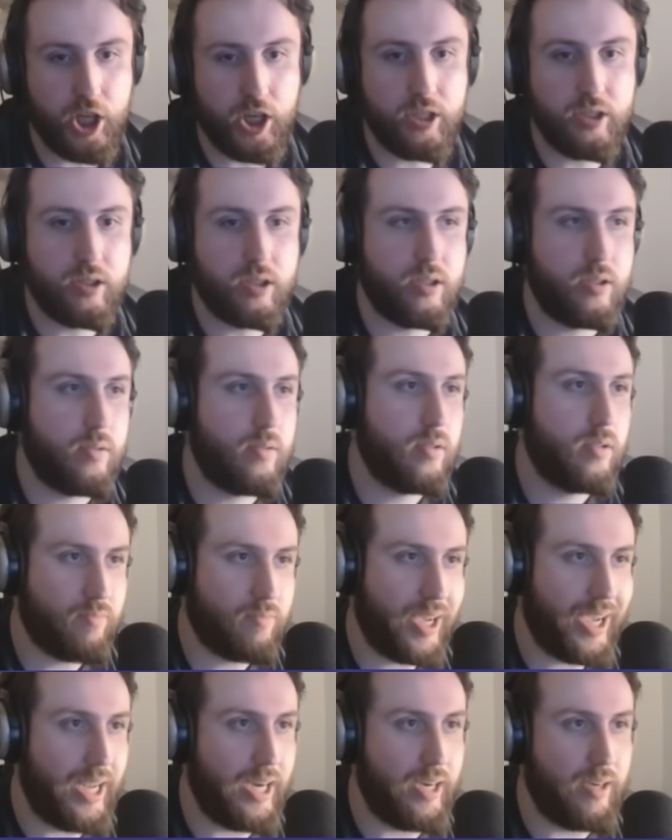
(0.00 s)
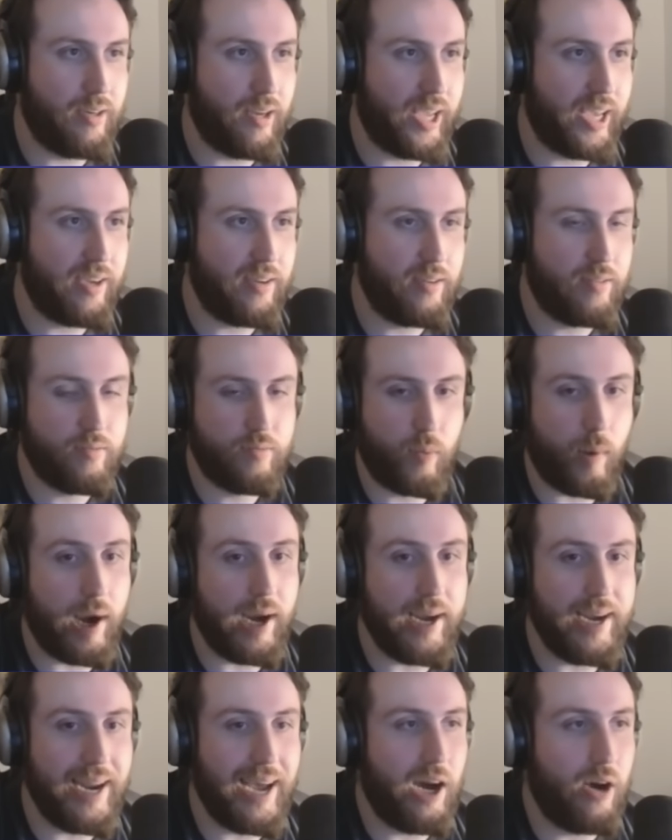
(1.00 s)
does. And, like,
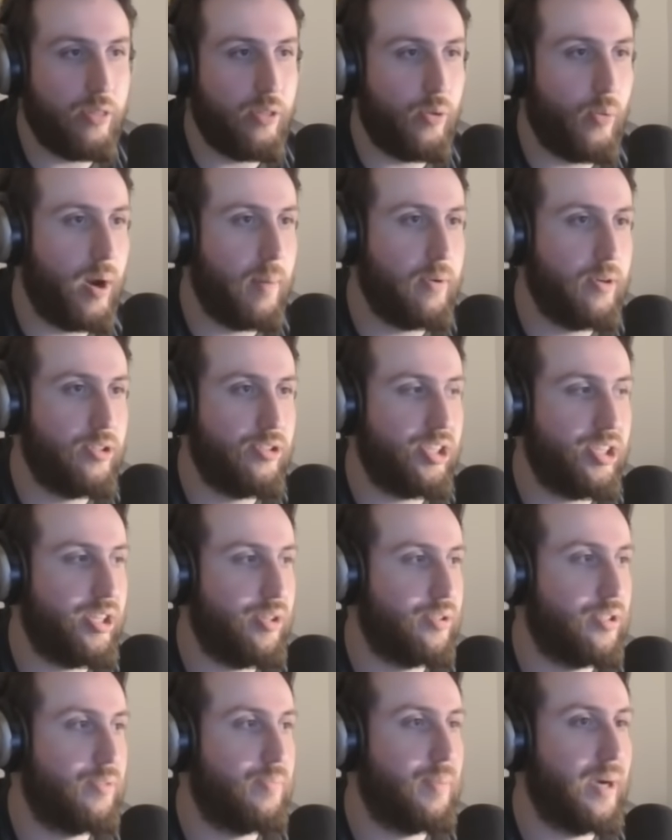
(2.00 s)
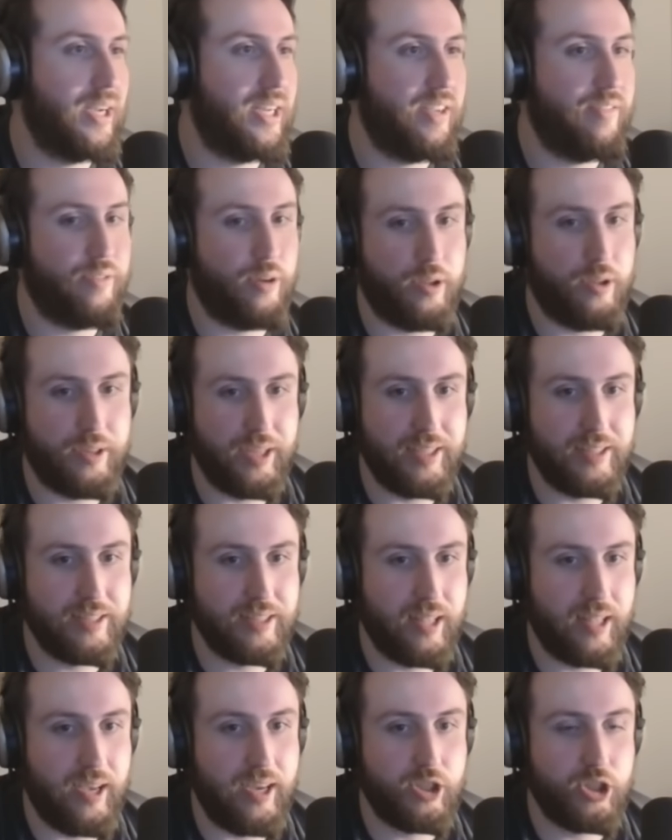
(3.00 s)
right now, the weapon she uses by default is
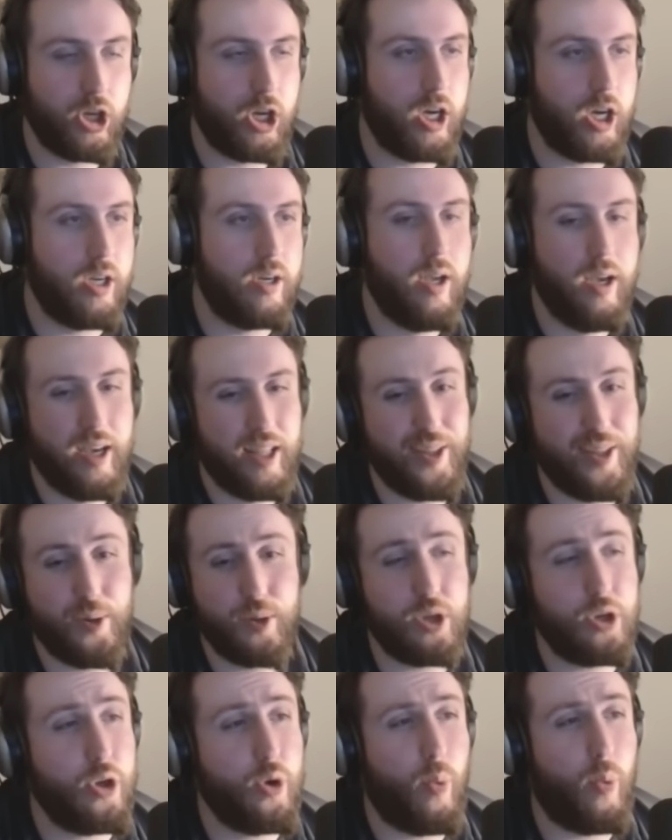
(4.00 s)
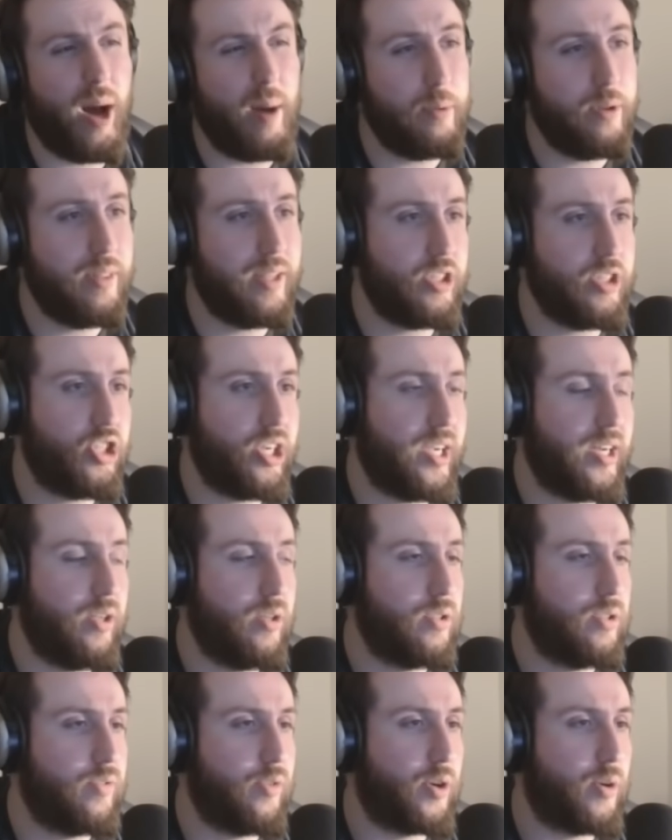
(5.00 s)
Slingshot. There's a new weapon that she can
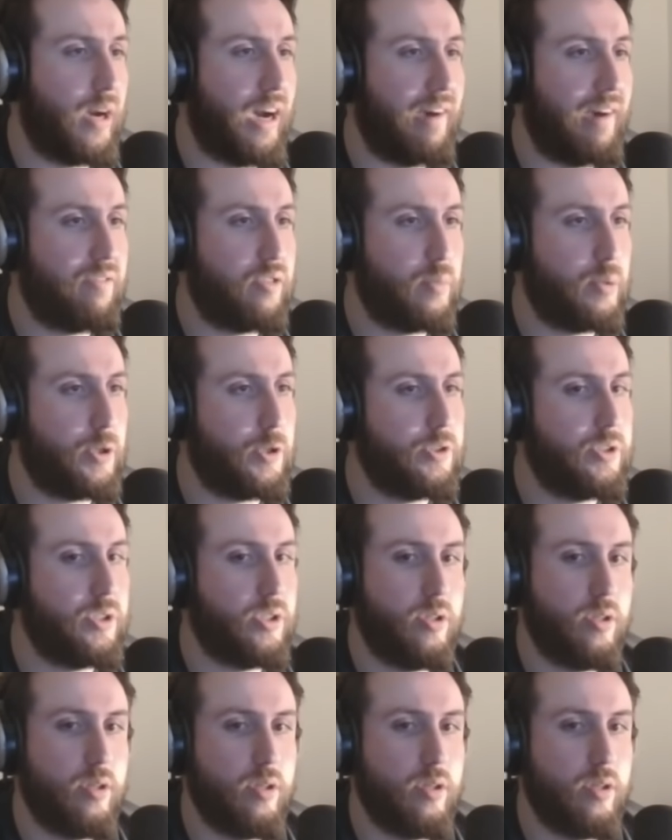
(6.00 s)
use for craftables.